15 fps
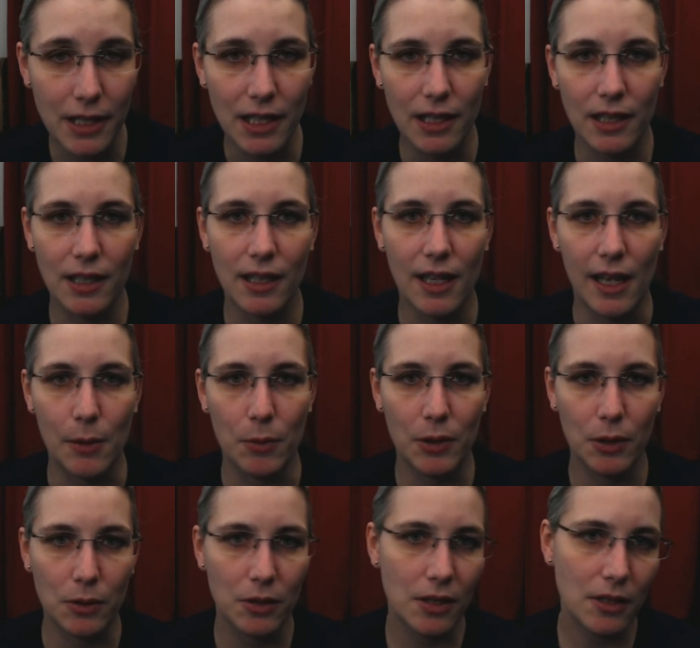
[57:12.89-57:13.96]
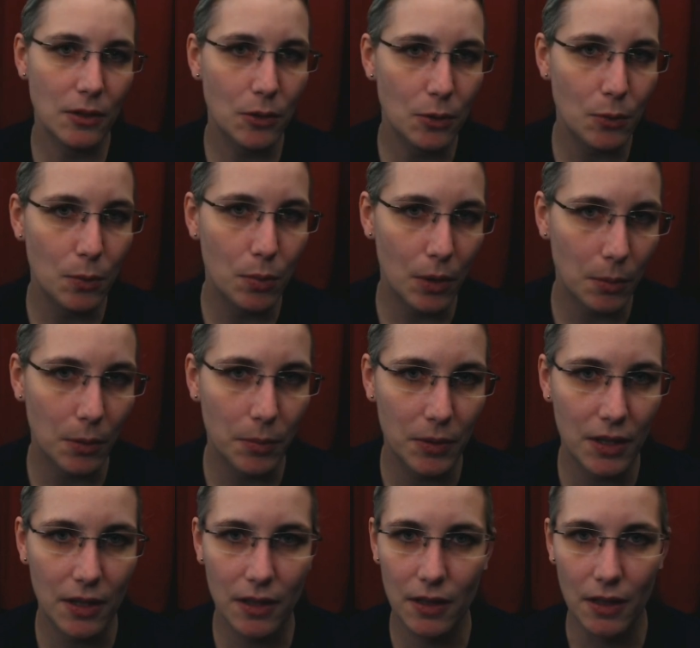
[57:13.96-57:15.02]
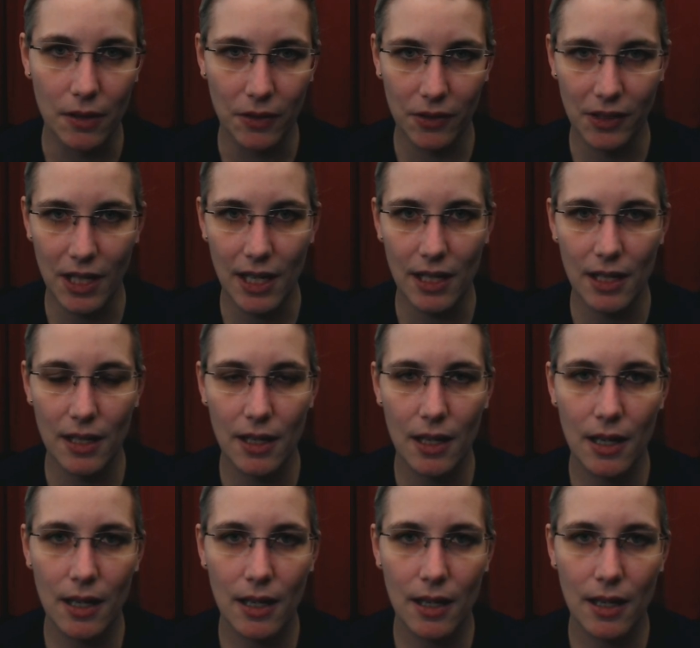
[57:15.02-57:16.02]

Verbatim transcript: Uh, I will continue to probably uh, stay